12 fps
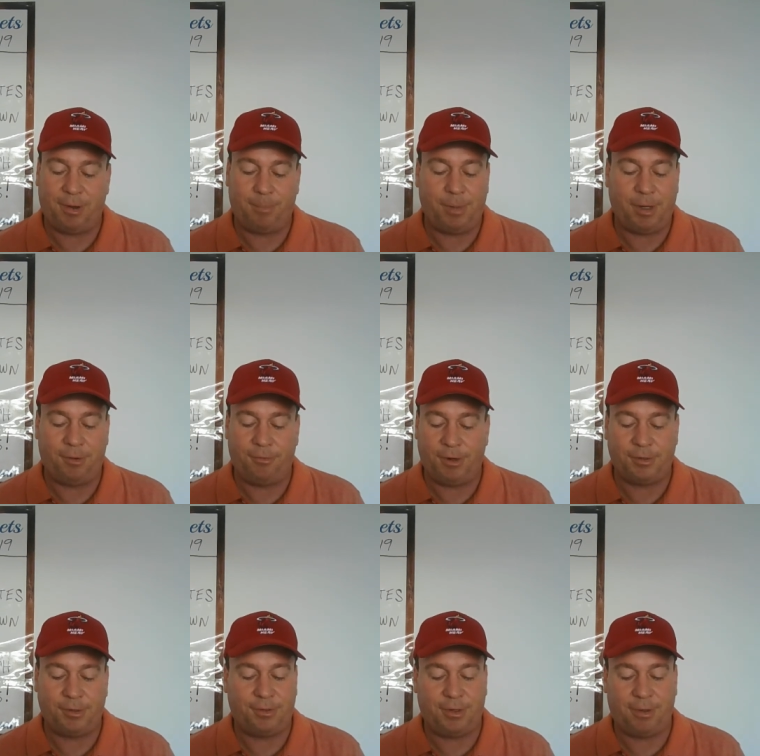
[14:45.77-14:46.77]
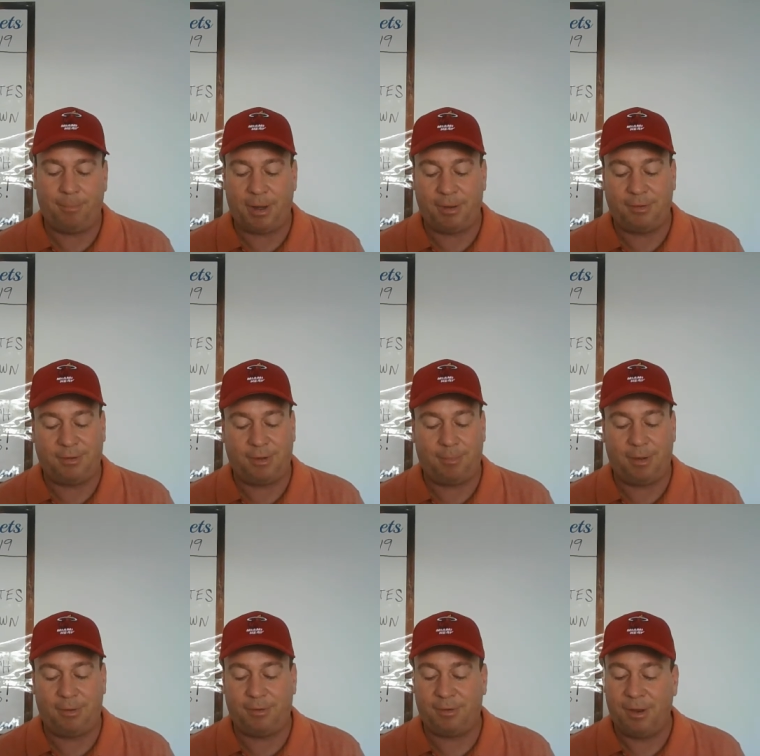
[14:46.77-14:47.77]
Embiid, Richardson, Ben
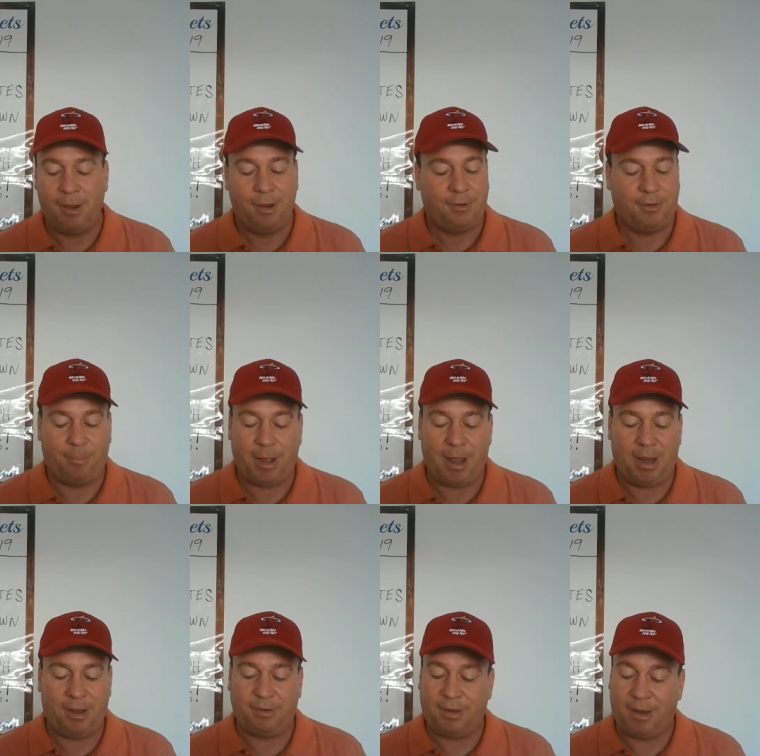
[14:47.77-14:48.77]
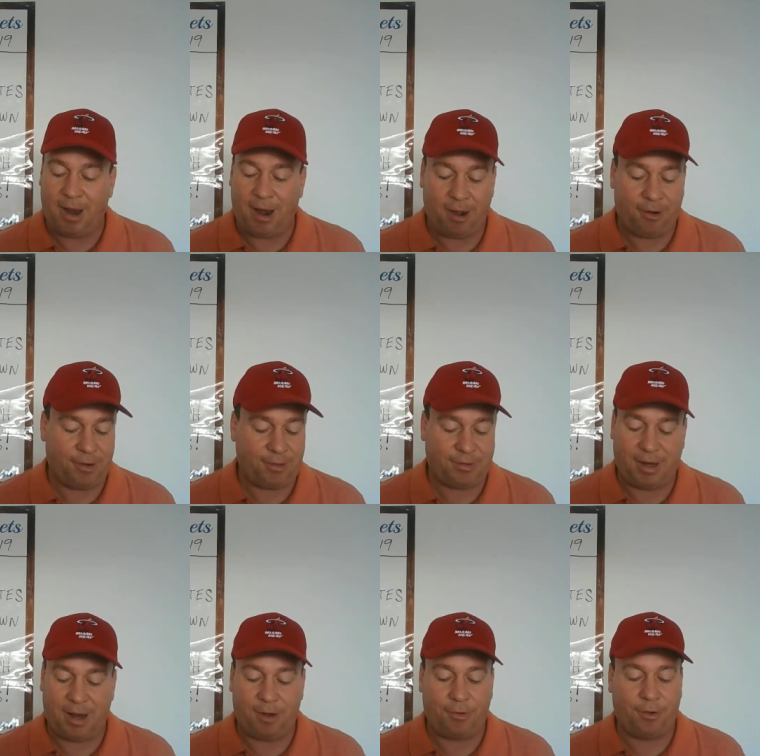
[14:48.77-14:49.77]
Simmons, Tobias Harris,
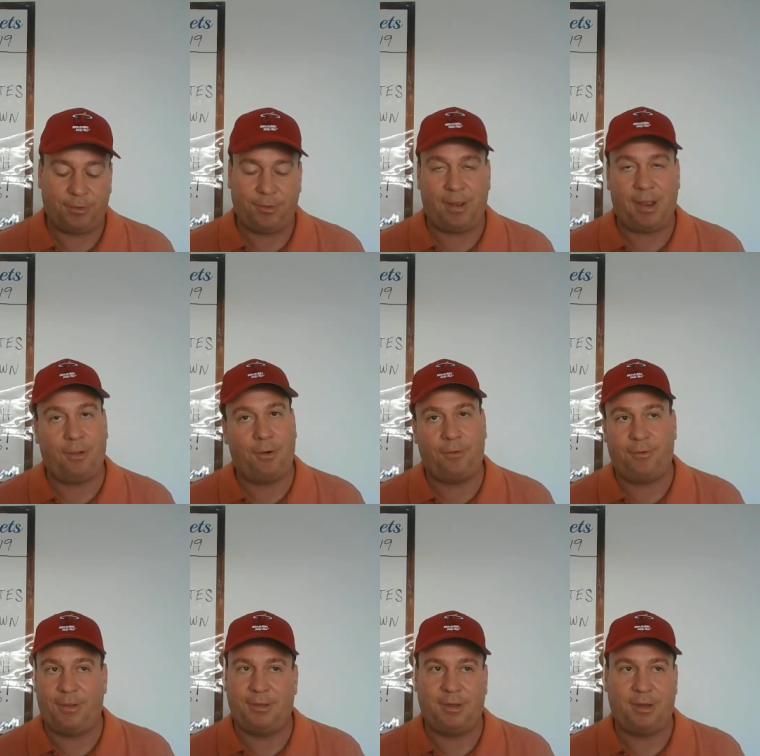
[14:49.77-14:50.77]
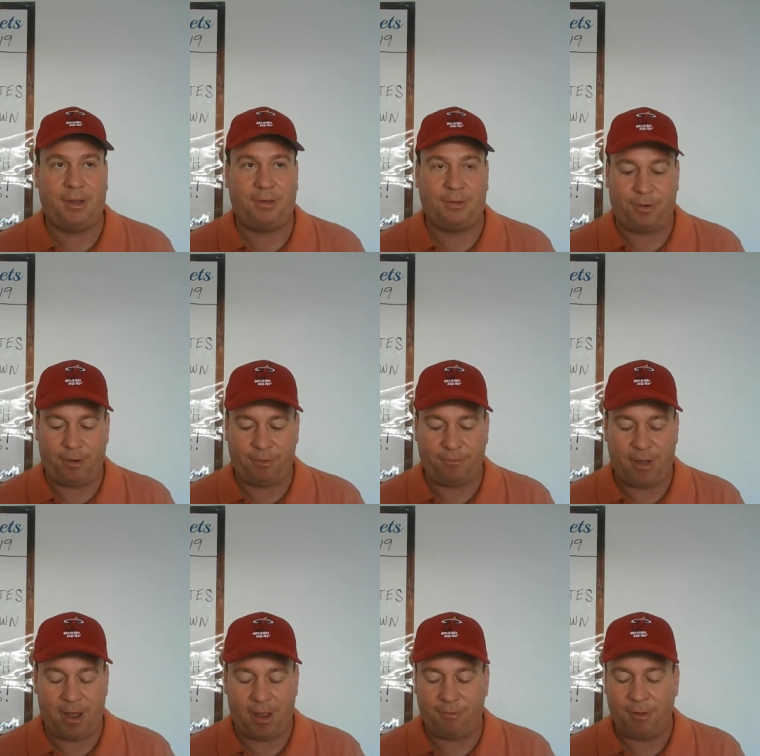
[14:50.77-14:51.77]
and also Al Horford. That's a nice starting
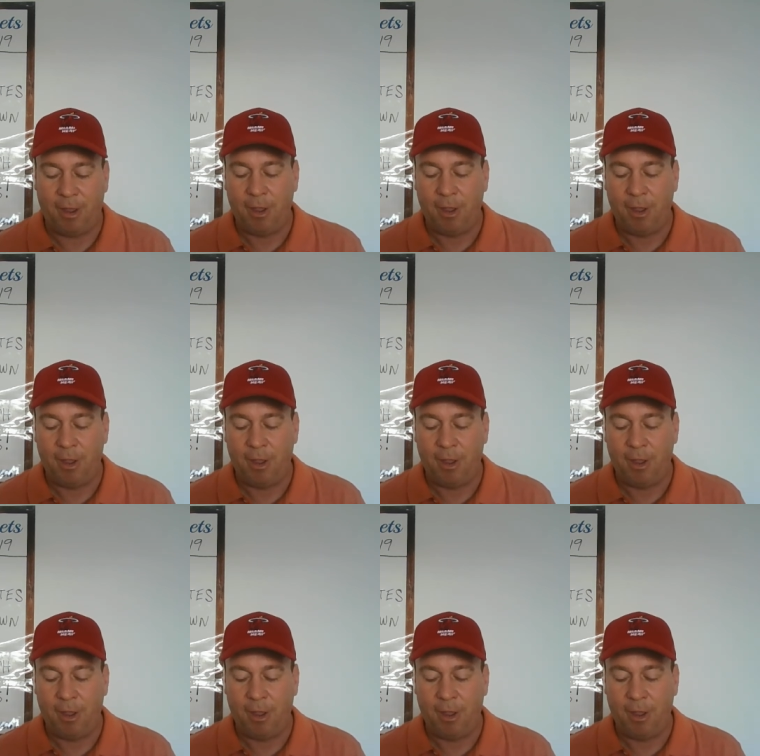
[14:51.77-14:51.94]
5.